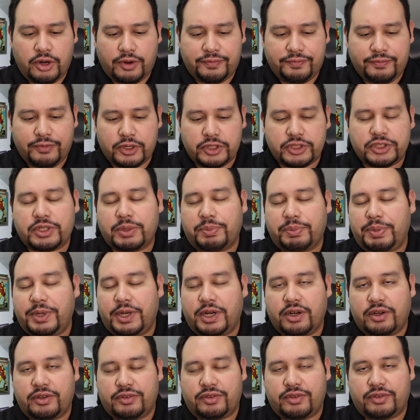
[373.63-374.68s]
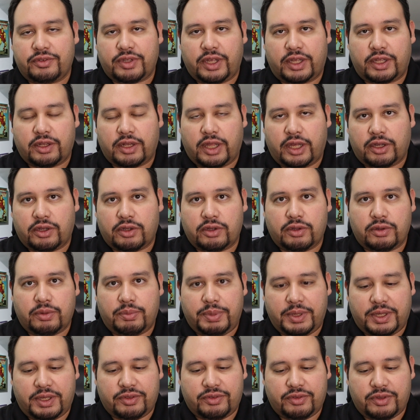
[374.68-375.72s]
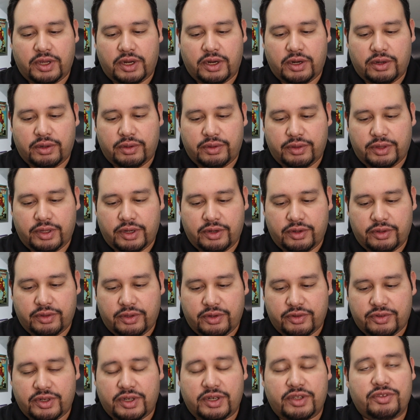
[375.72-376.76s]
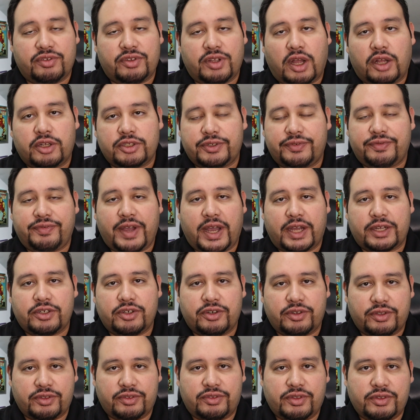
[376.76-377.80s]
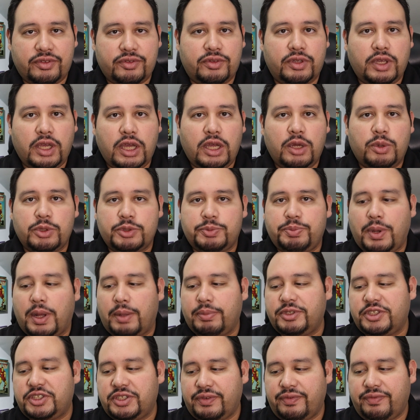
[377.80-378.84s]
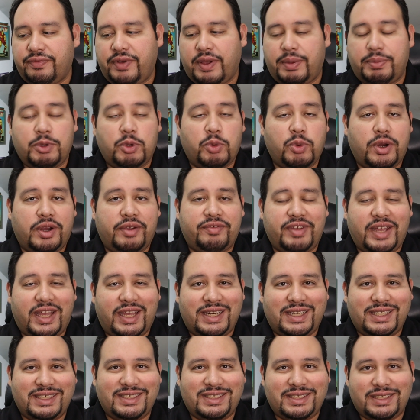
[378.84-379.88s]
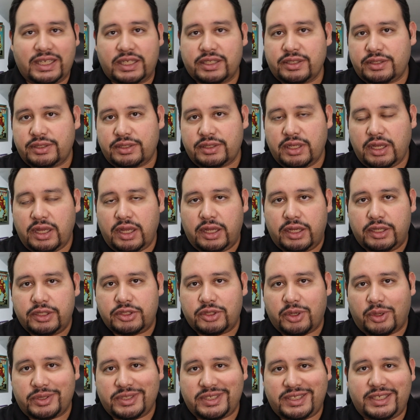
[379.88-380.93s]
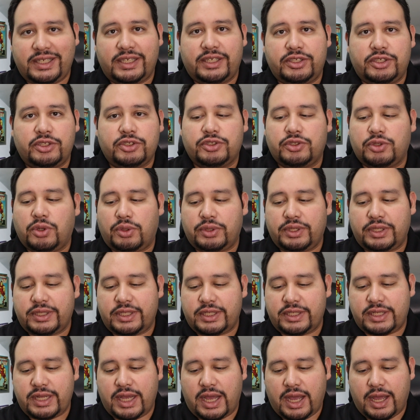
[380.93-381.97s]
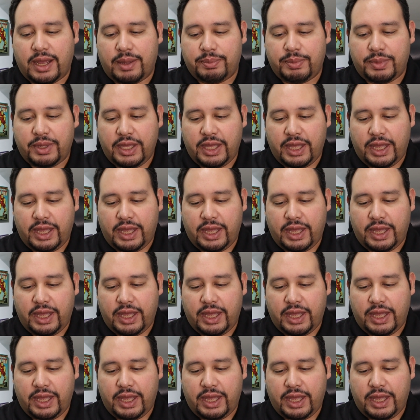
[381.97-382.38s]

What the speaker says: first appearances, like because there's a nostalgia factor. This was published in February of '86, so I was 10 years old at the time,